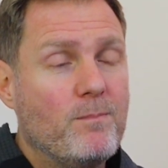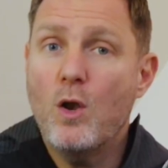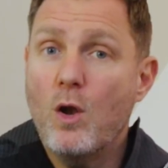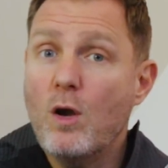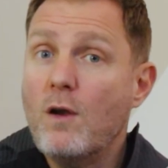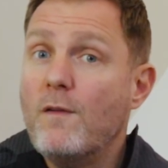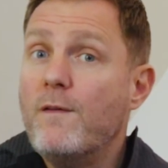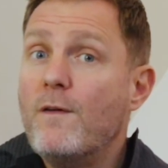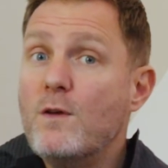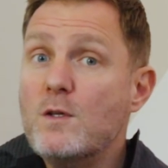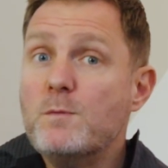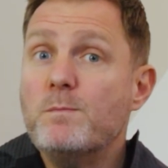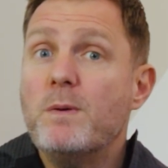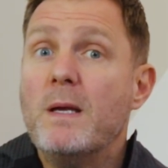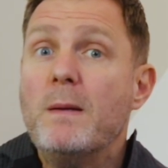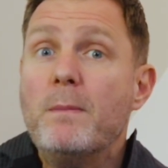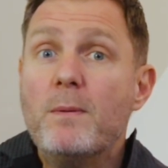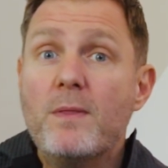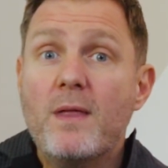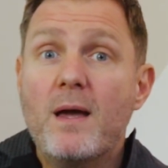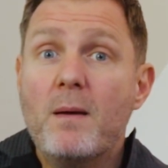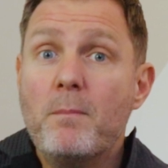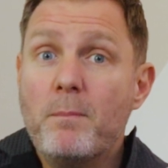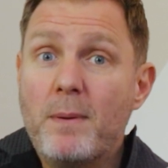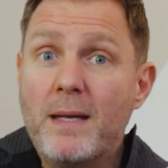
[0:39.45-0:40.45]
A lot of those people
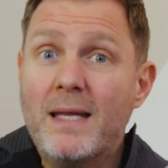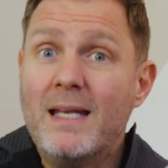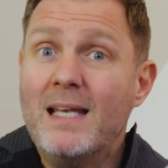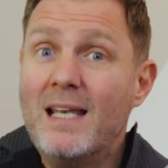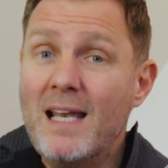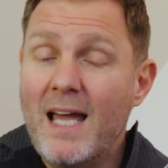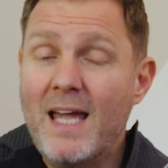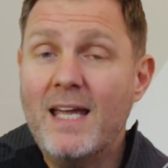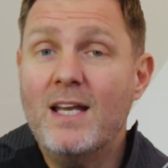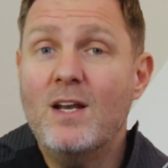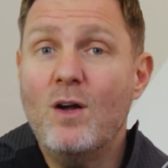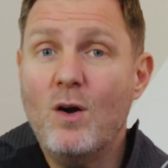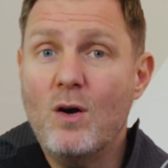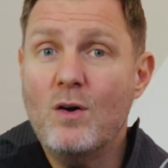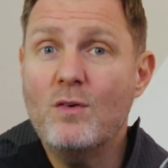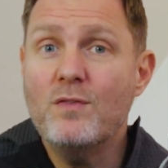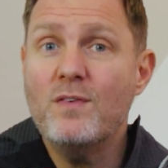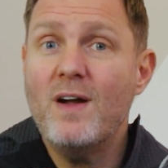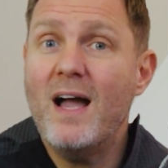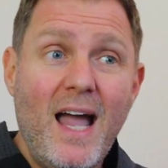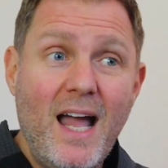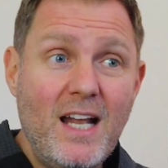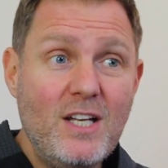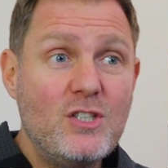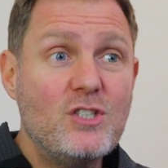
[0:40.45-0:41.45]
that have been laid off
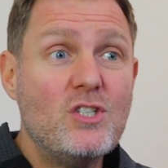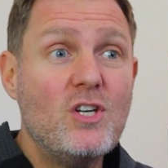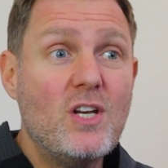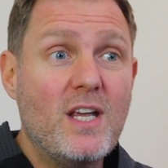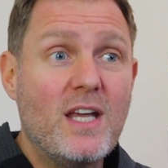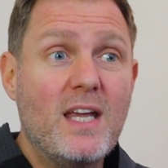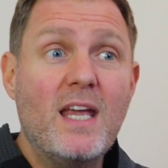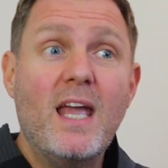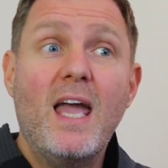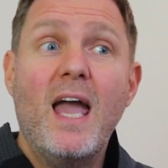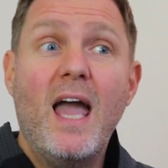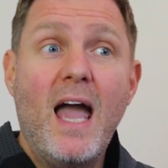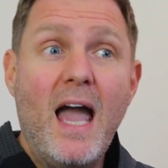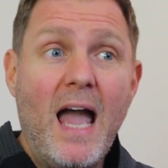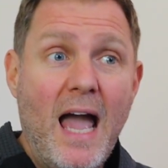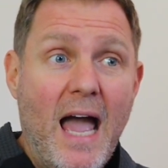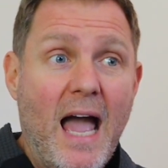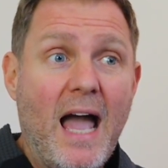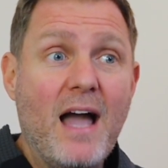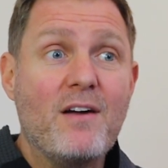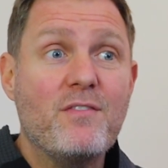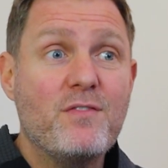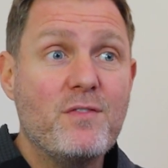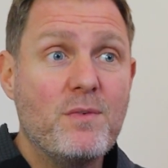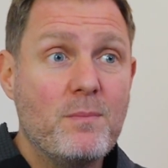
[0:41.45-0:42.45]
actually
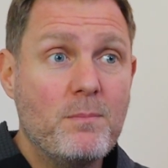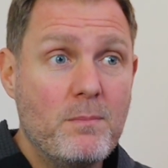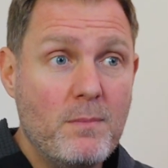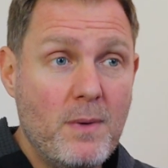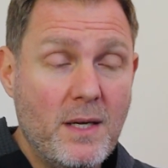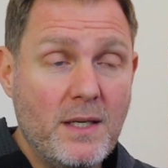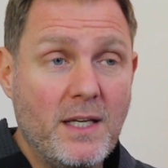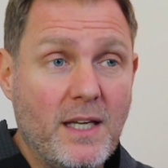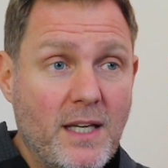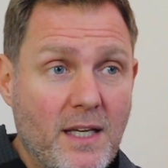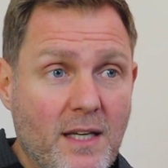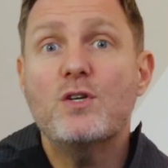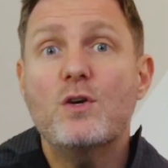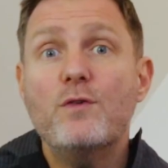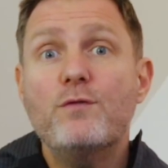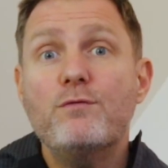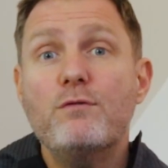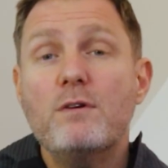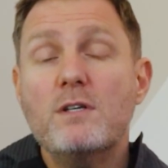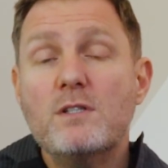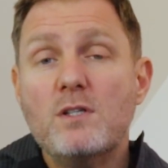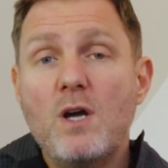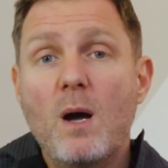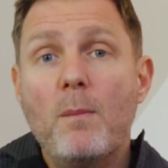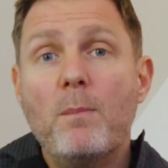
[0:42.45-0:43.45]
have money. So for
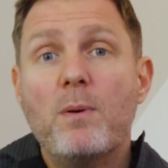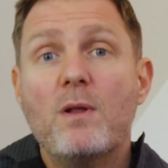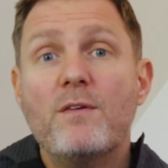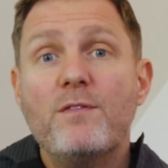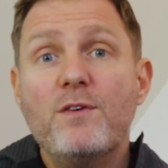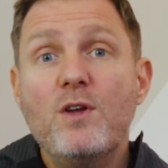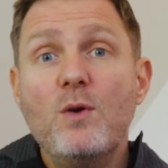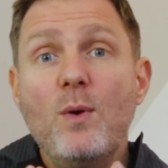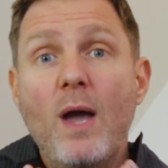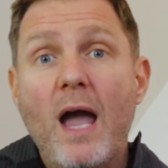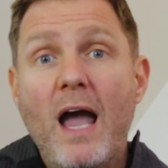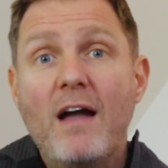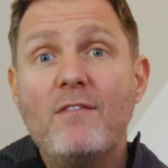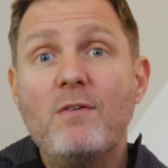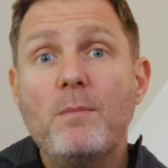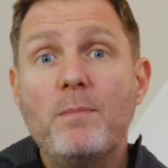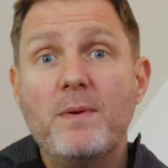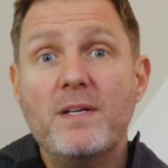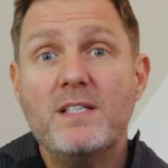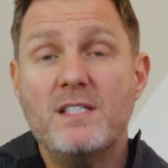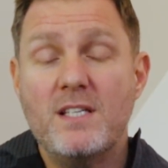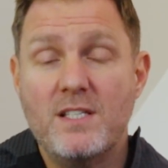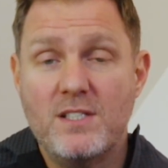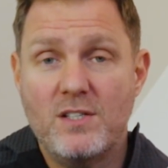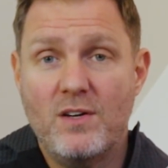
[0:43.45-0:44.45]
example, if you have a
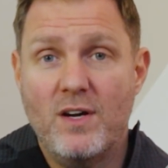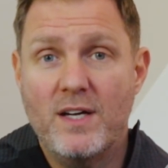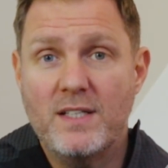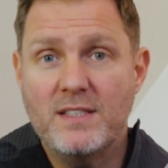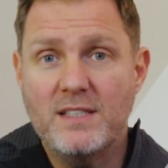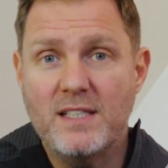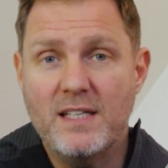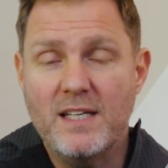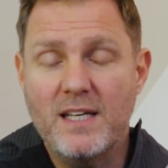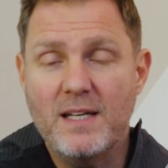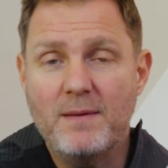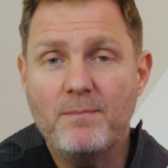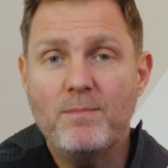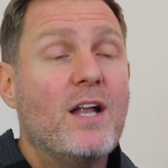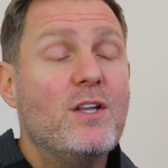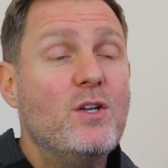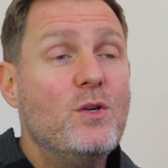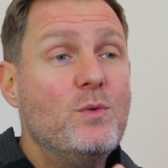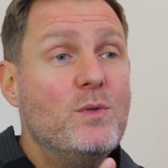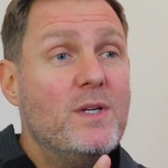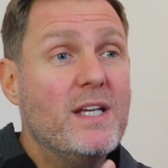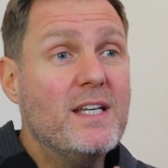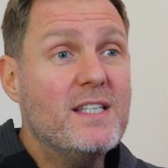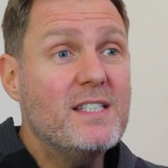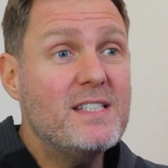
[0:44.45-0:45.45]
business idea and you
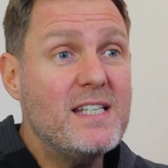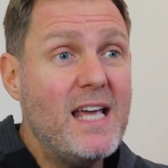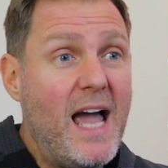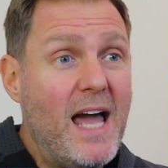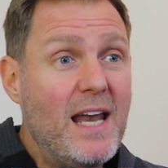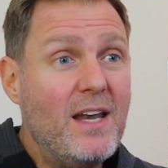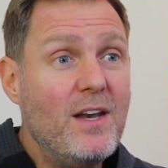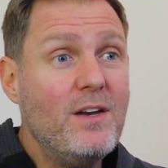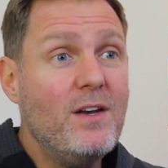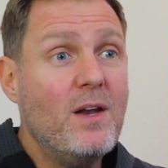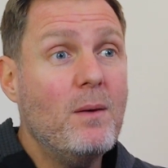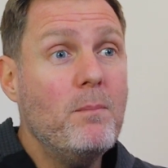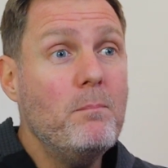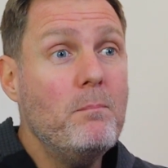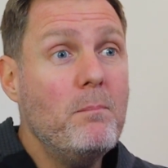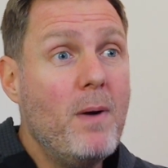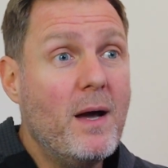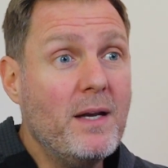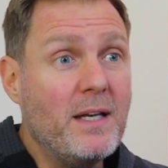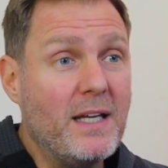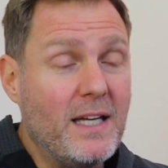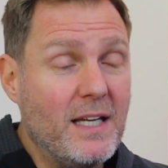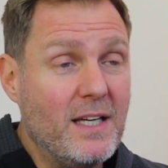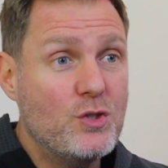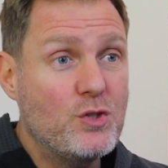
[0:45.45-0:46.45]
need talent and
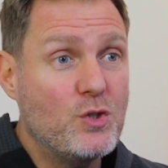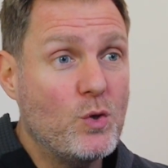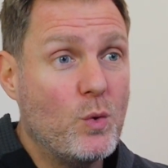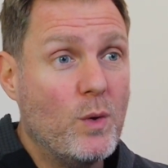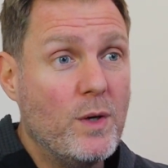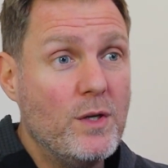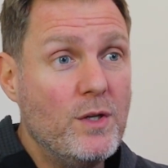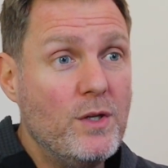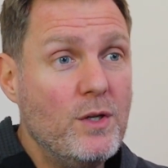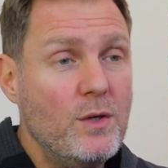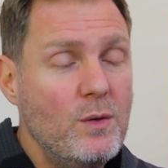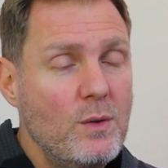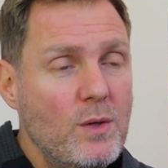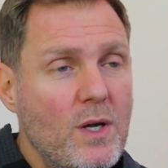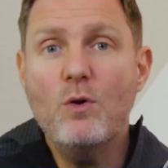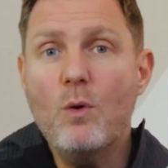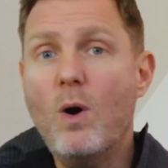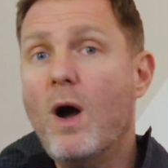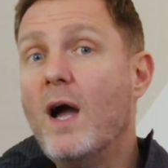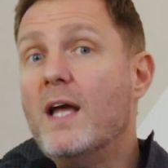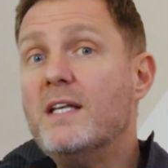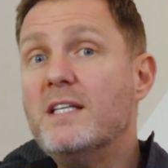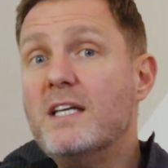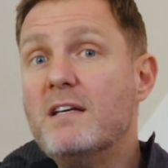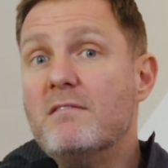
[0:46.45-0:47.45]
money to join you, if your
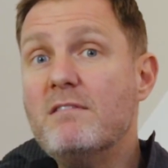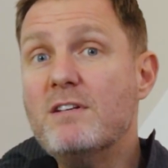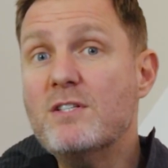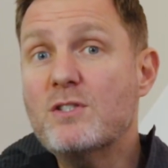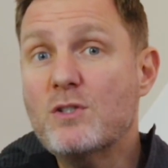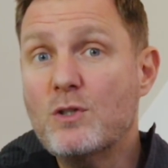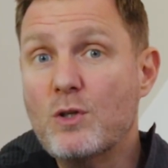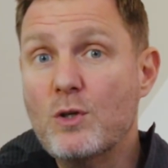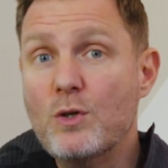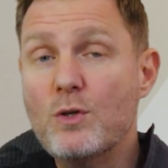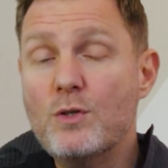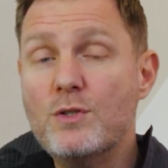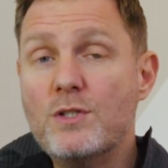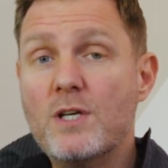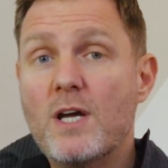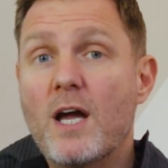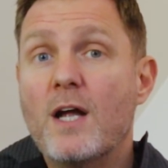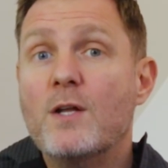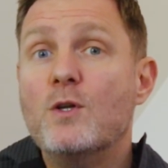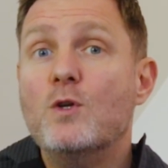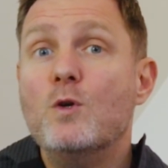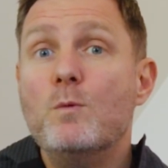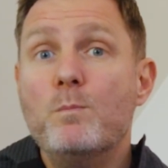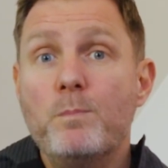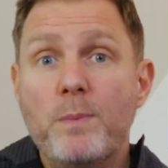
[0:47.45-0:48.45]
idea is good
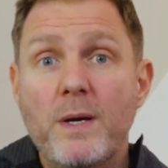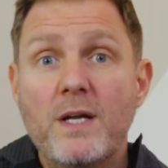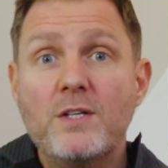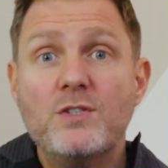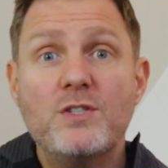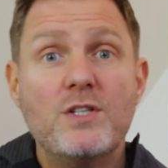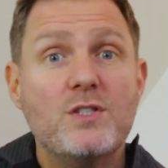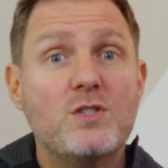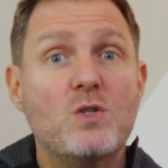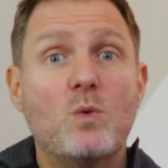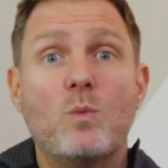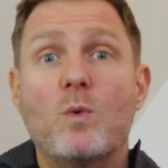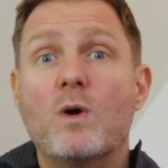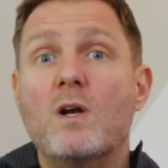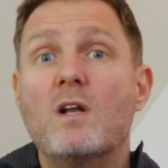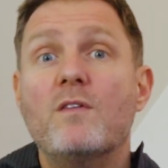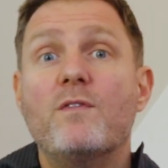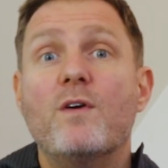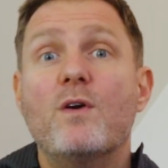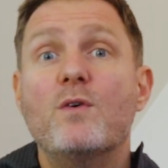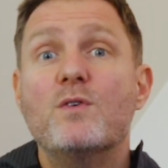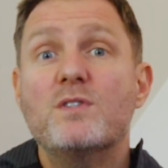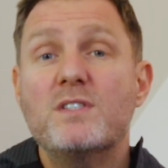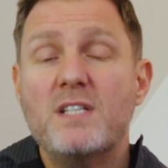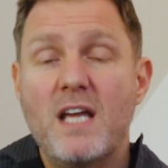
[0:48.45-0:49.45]
and you pitch it to one of
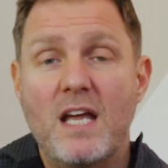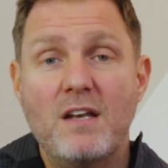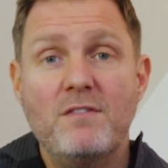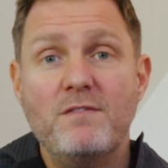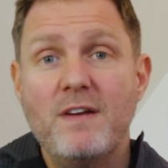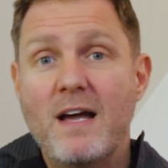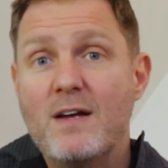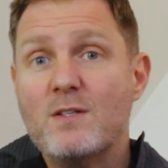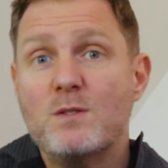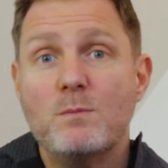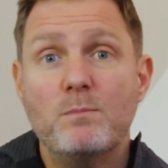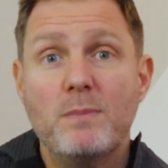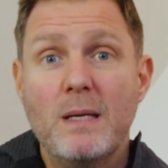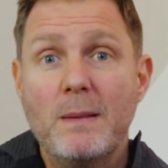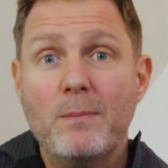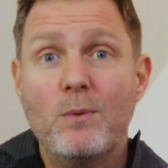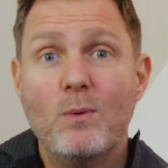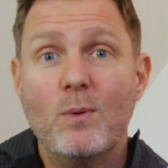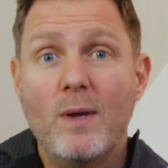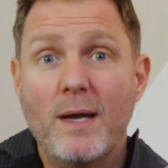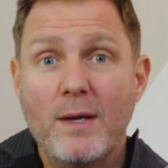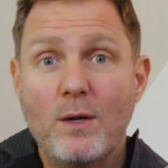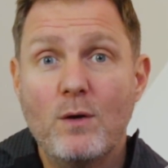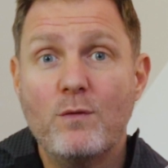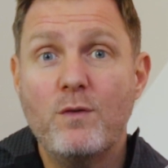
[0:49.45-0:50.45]
those ten thousand people
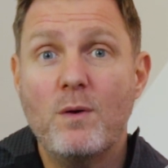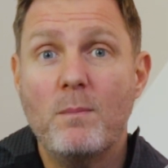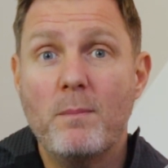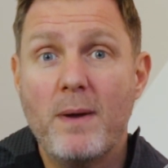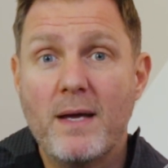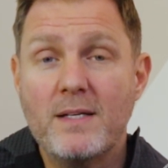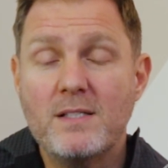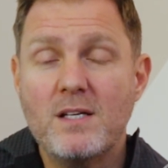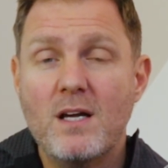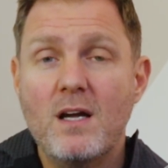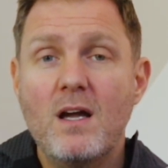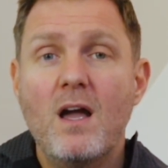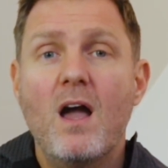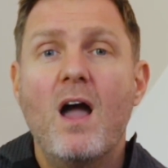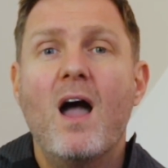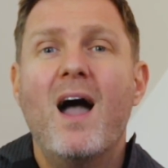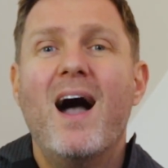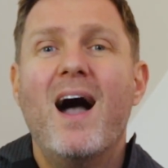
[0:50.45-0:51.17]
laid off at Meta,